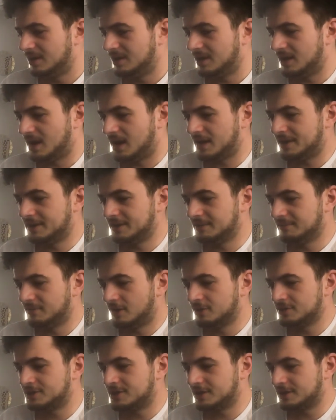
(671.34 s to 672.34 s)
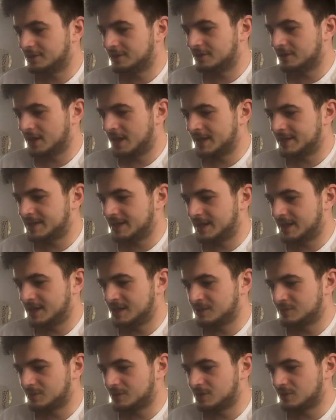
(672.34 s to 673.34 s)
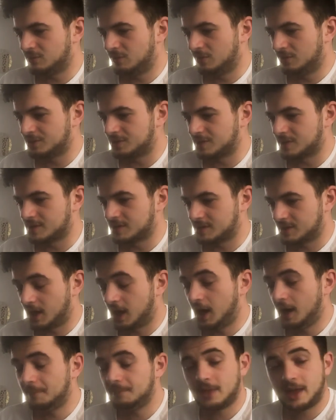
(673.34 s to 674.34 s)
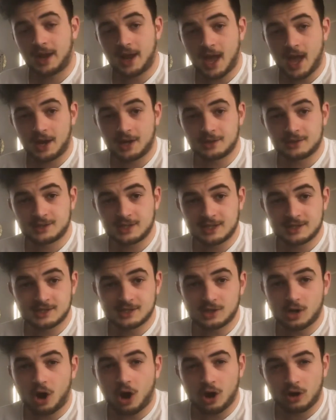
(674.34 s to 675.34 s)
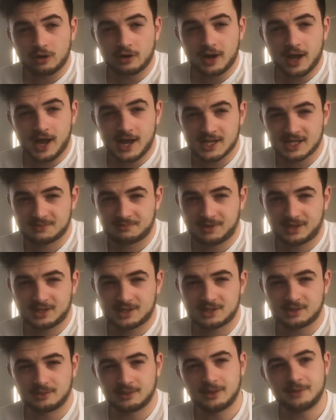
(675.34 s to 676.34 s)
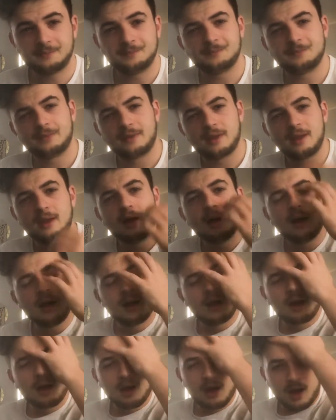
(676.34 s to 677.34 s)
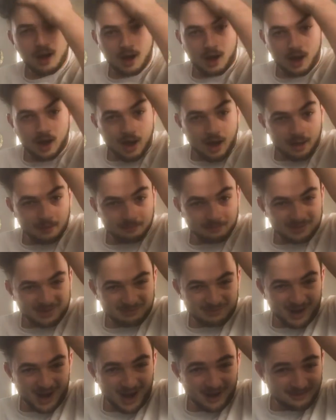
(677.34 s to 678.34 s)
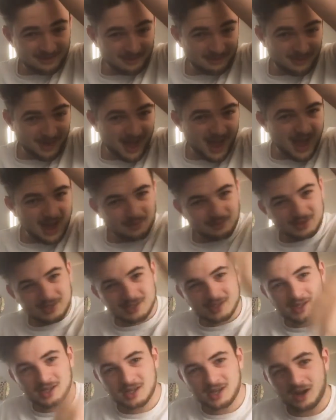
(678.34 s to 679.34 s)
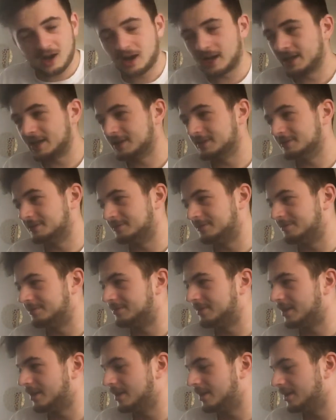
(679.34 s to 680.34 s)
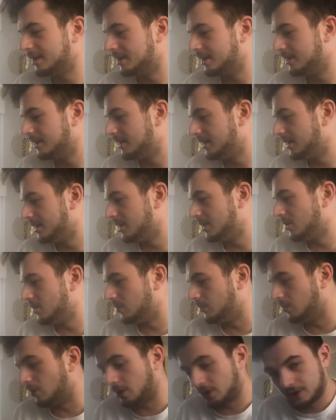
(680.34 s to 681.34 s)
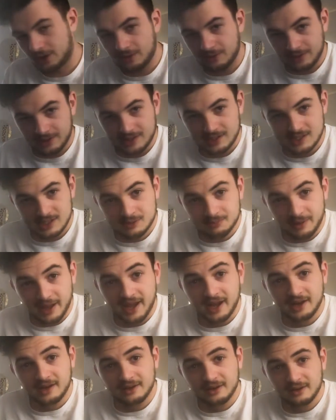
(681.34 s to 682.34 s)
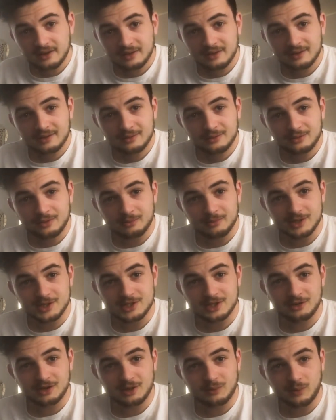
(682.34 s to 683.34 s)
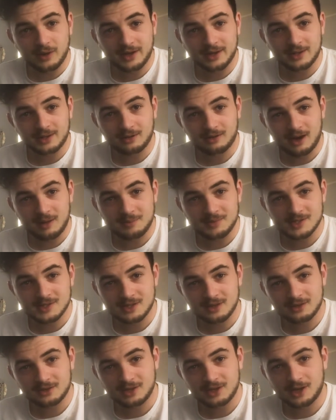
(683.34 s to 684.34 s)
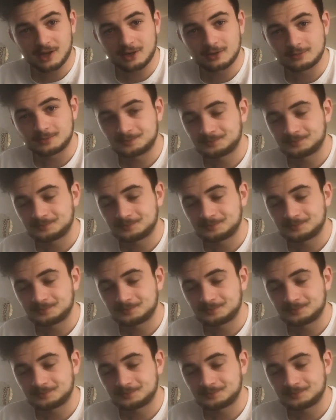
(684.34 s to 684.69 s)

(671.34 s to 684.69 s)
I think most of the good ideas were towards the start, and it had a decent horror aspect to it. But apart from that, it was kind of what you would expect from a Jodie Whittaker episode, you know.